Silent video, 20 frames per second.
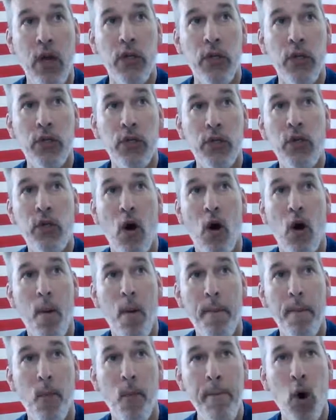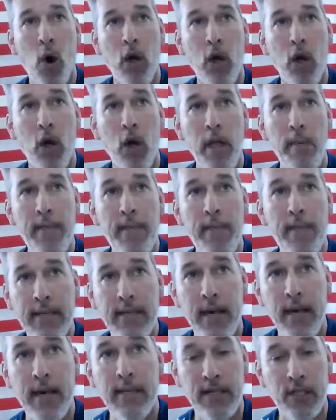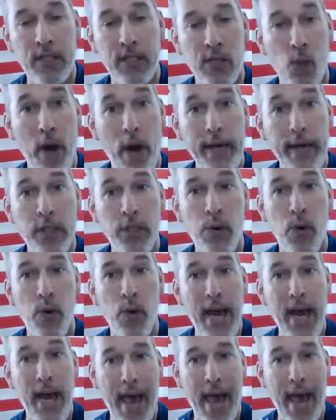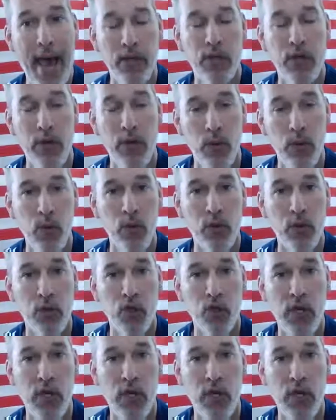So what Parliament does as a way to